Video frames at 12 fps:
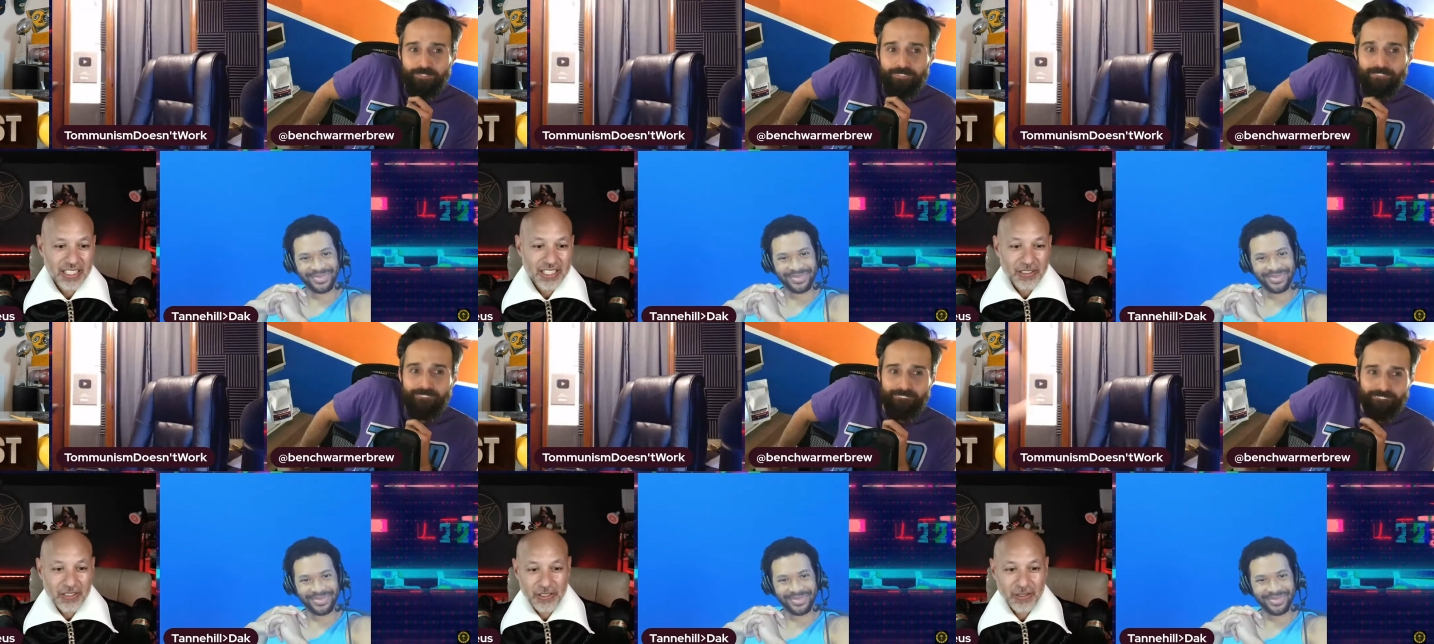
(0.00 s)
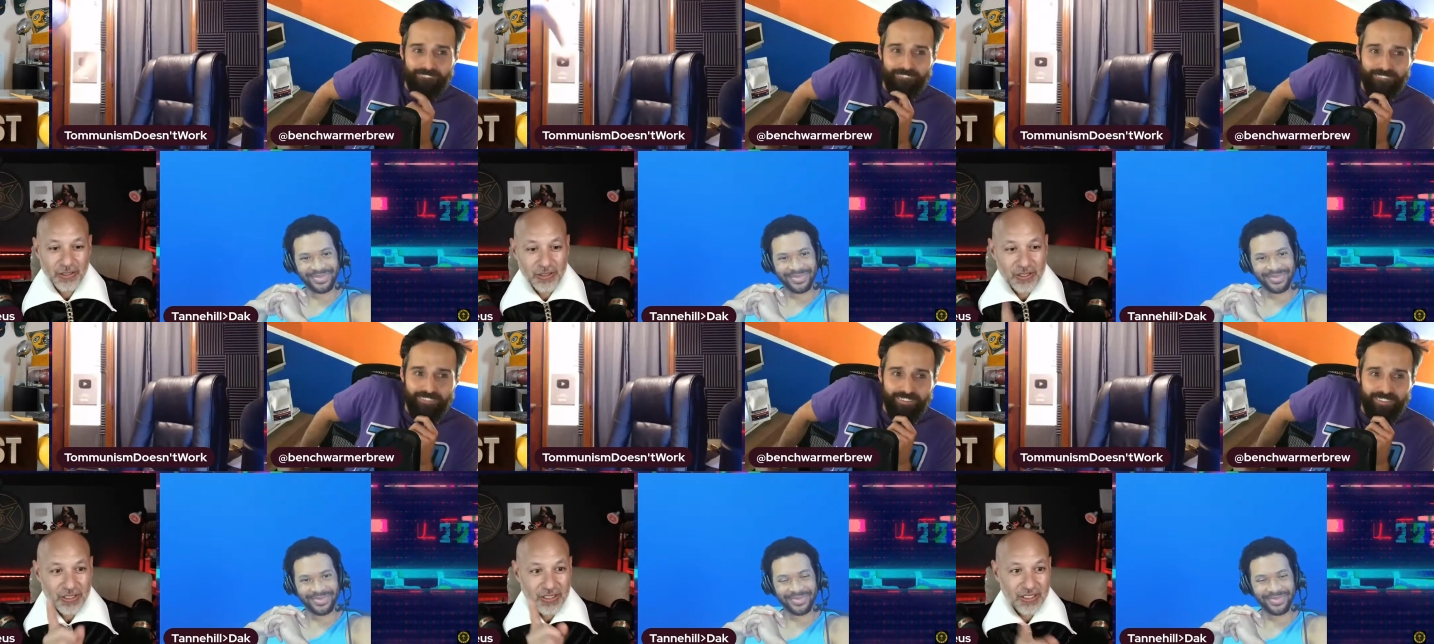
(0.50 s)
Speaker 1: 200
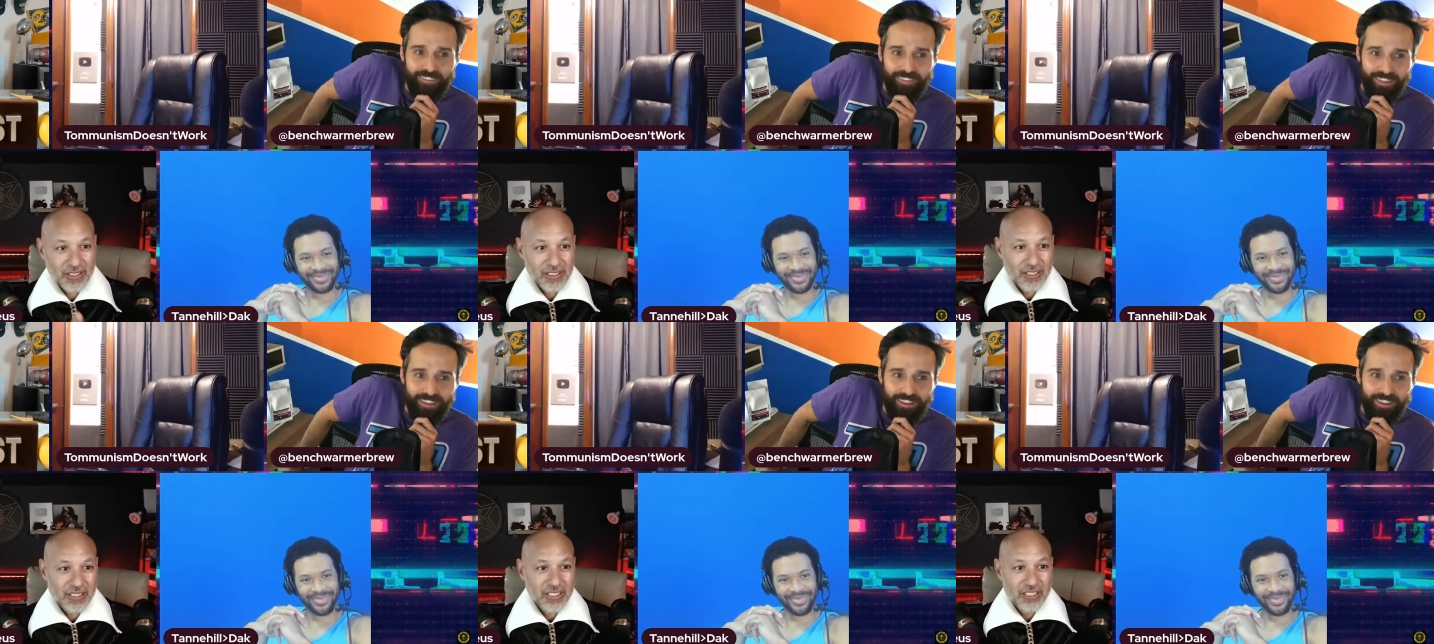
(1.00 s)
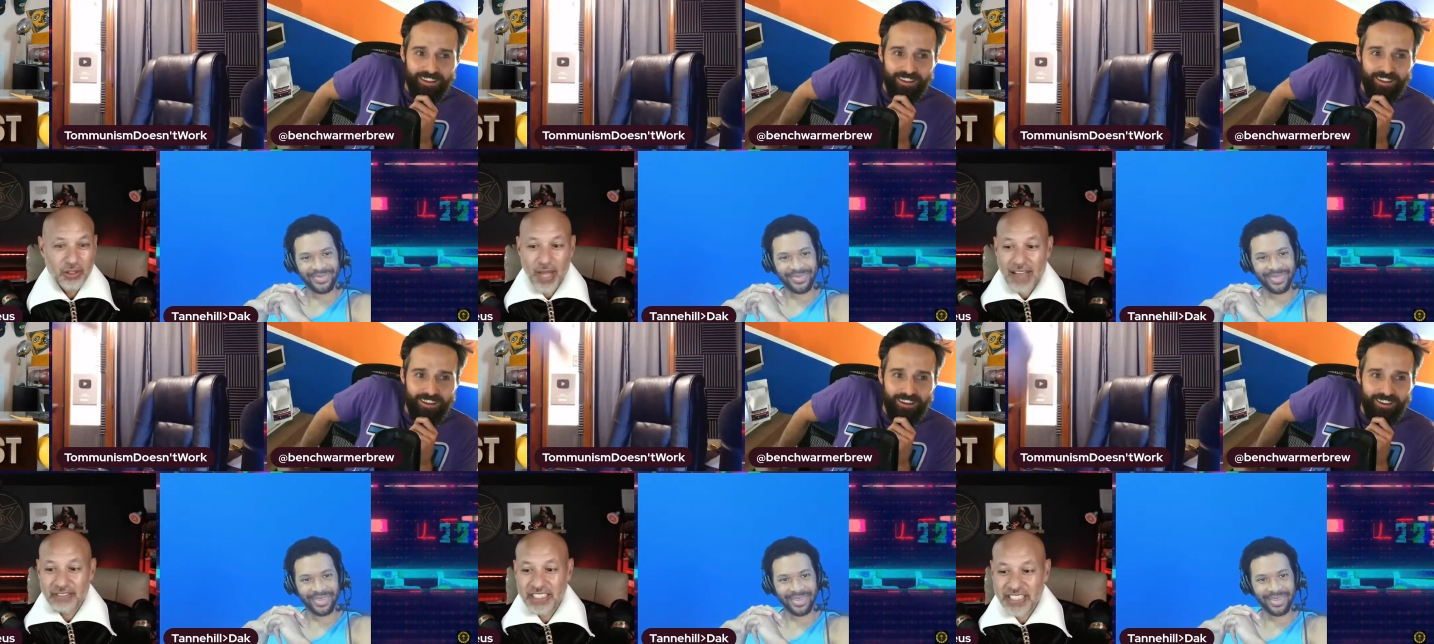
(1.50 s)
away.
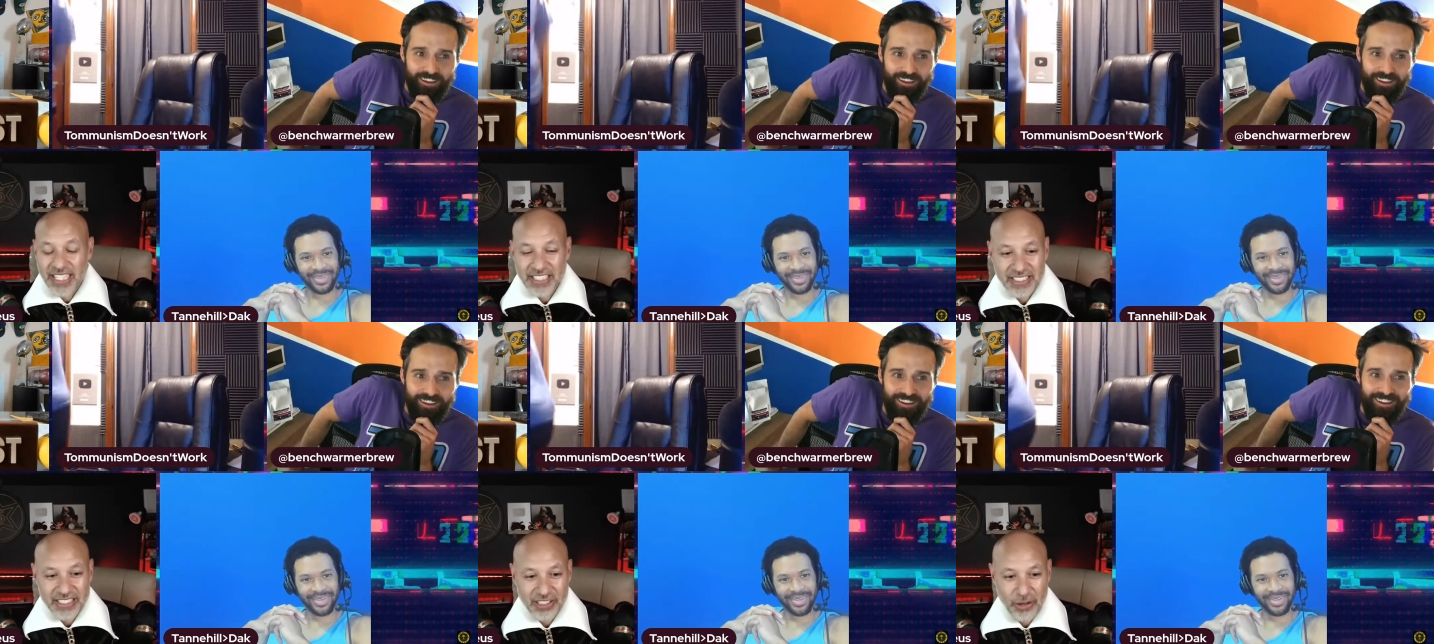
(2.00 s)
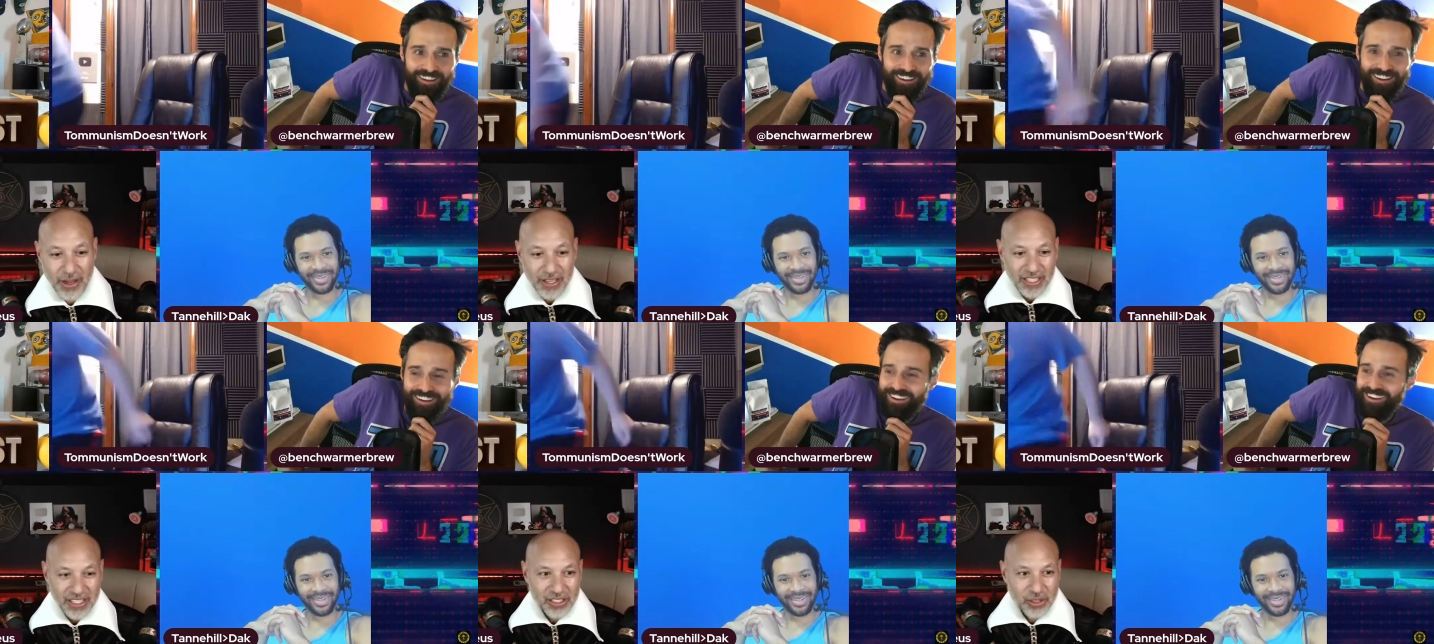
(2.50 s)
You have 6 minutes.
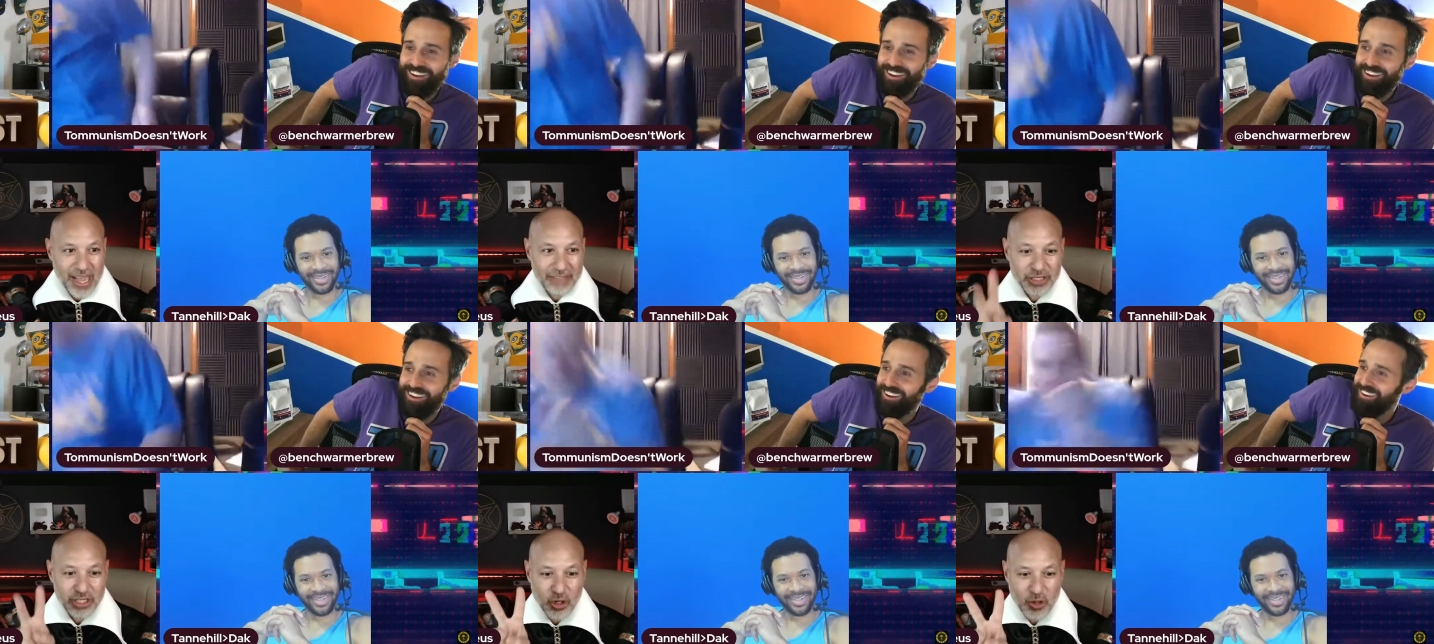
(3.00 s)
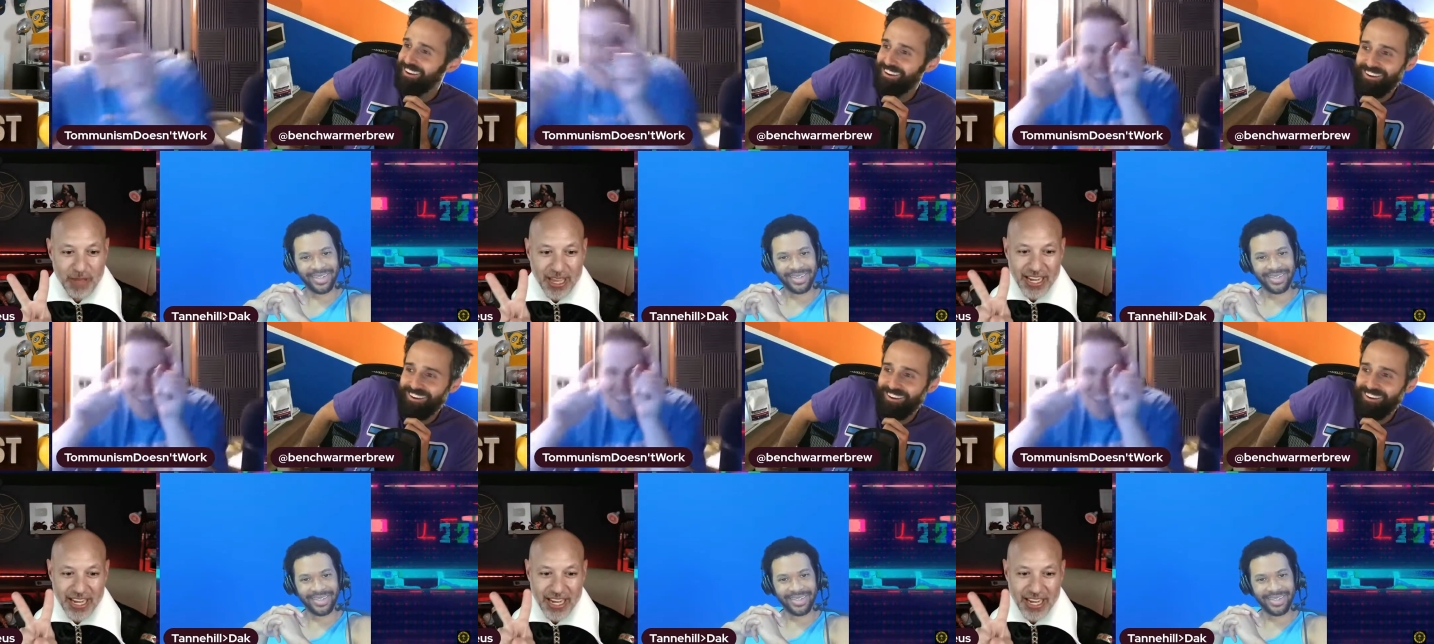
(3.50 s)
You have 2